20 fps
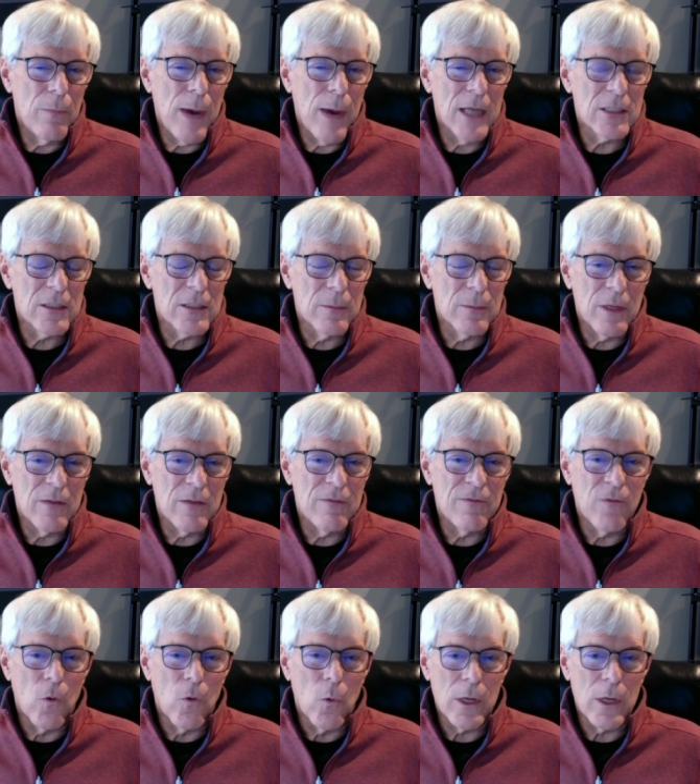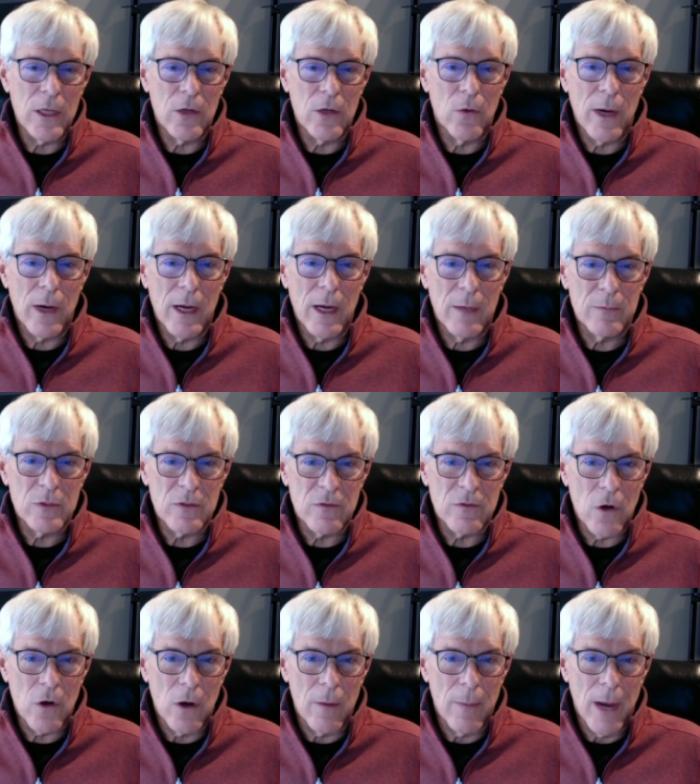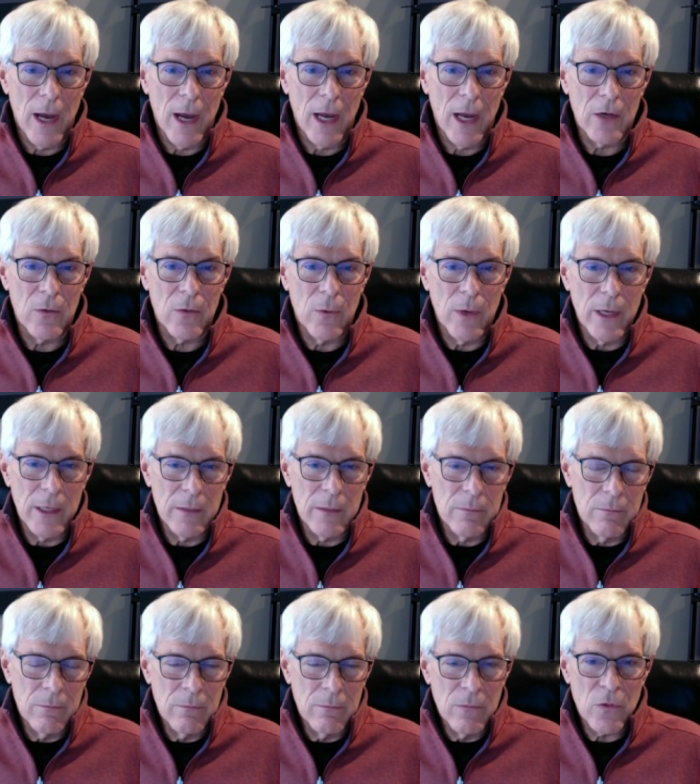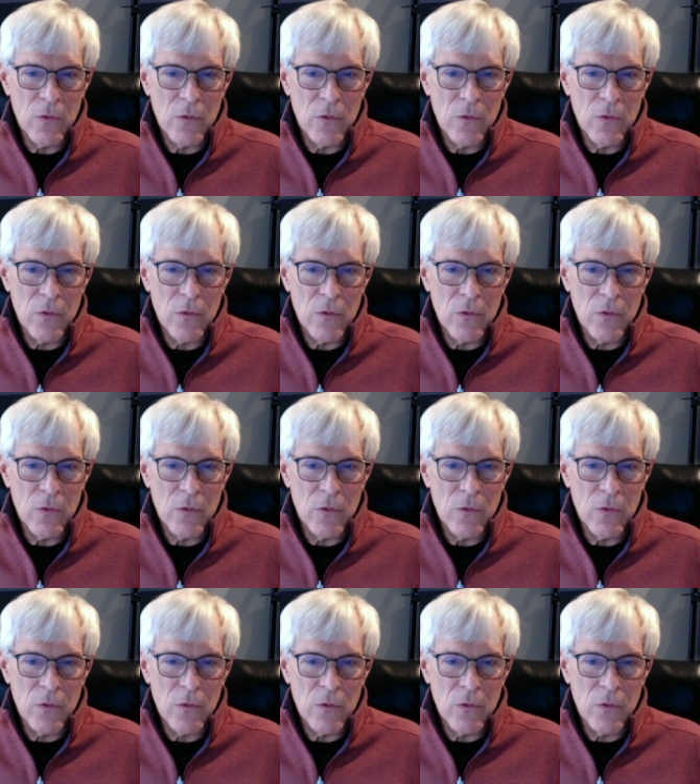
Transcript: possibly 40 grams of carbohydrate,